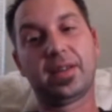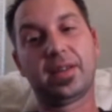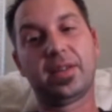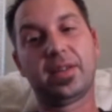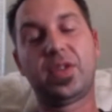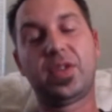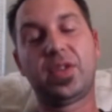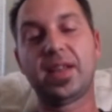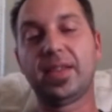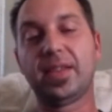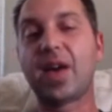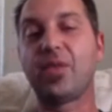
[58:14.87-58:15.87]
the
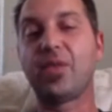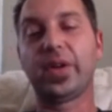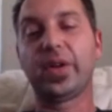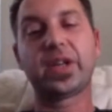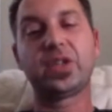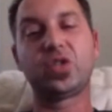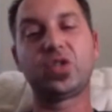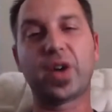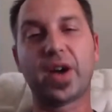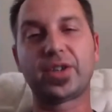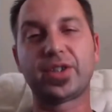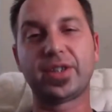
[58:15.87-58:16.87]
level of
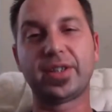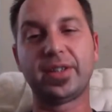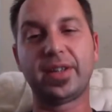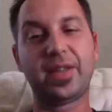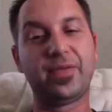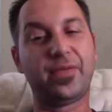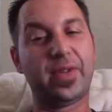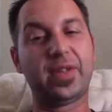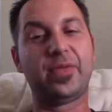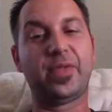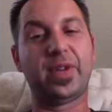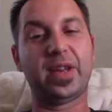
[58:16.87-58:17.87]
construction and fit
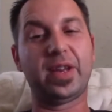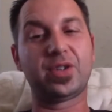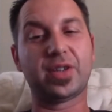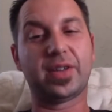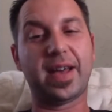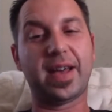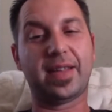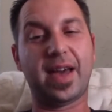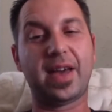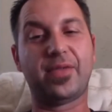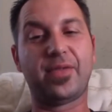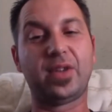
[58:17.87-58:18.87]
and finish on that
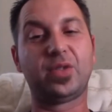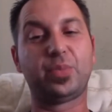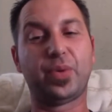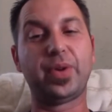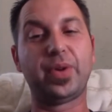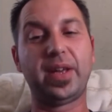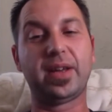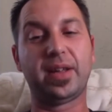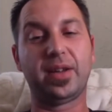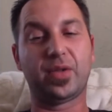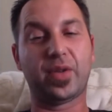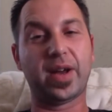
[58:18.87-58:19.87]
knife is pretty
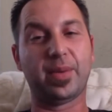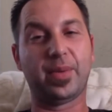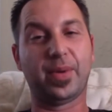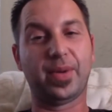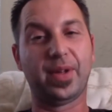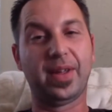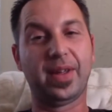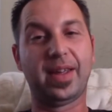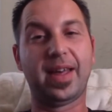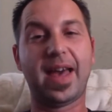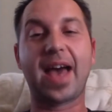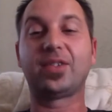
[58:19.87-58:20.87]
incredible. Just let's
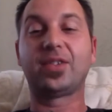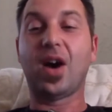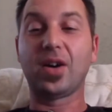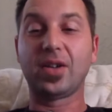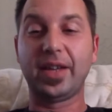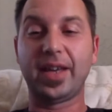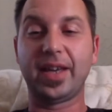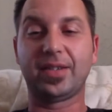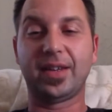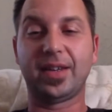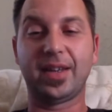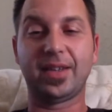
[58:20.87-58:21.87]
talk about the Jack. The
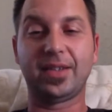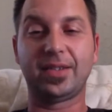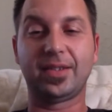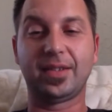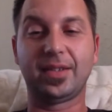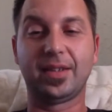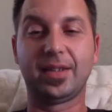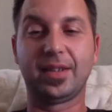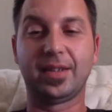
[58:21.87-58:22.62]
Jack.